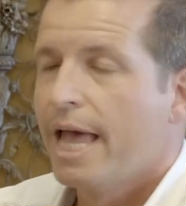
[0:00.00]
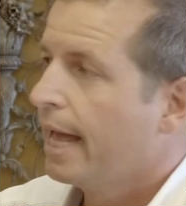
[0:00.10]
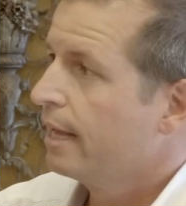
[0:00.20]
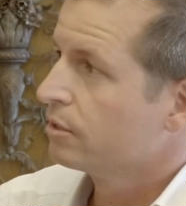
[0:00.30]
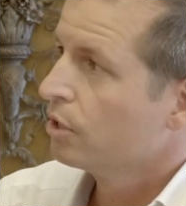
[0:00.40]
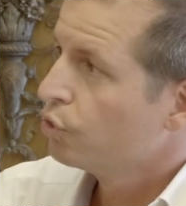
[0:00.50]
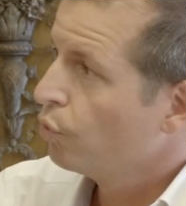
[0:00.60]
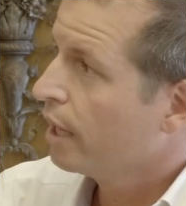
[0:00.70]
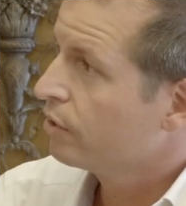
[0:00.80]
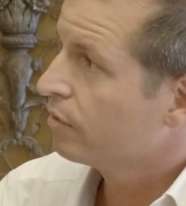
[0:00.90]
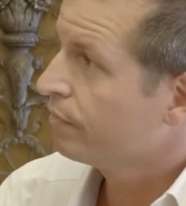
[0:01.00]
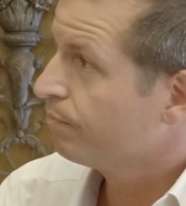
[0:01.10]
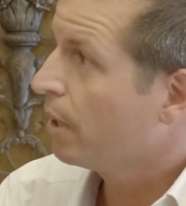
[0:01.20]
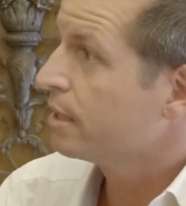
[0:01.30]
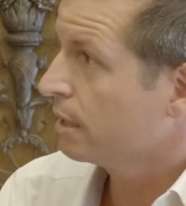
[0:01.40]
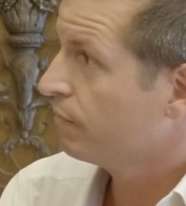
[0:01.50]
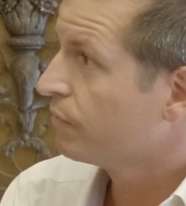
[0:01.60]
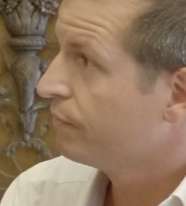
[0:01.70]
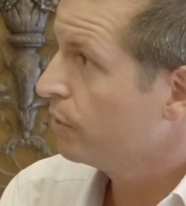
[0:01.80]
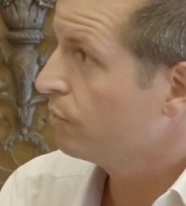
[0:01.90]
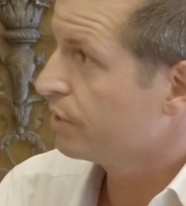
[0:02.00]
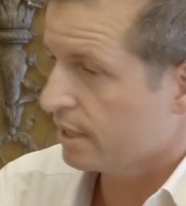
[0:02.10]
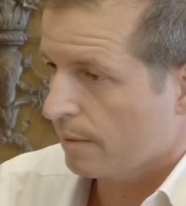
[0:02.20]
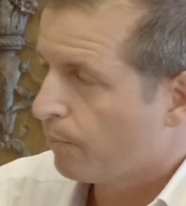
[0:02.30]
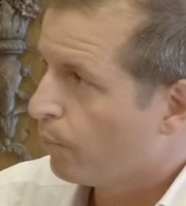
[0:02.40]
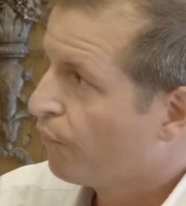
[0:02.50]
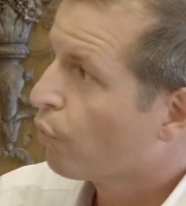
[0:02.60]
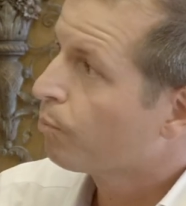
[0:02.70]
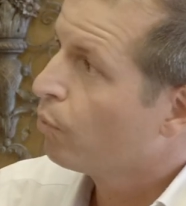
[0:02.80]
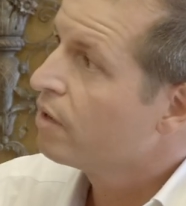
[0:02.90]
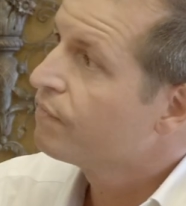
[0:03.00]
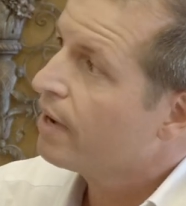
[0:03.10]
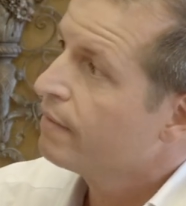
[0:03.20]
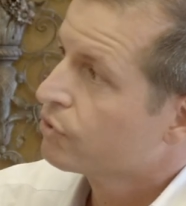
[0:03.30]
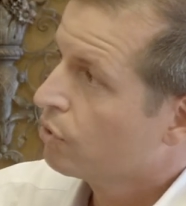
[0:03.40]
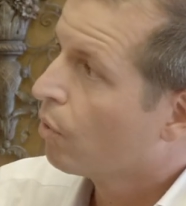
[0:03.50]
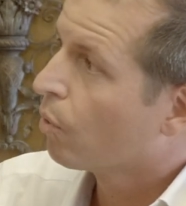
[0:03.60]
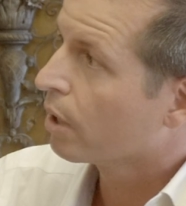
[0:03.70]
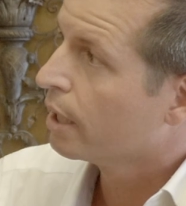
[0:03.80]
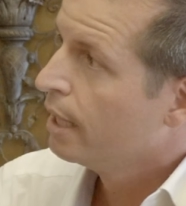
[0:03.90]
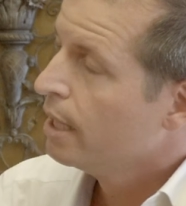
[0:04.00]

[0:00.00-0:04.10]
has 200 positive reviews, has a 4.5 score.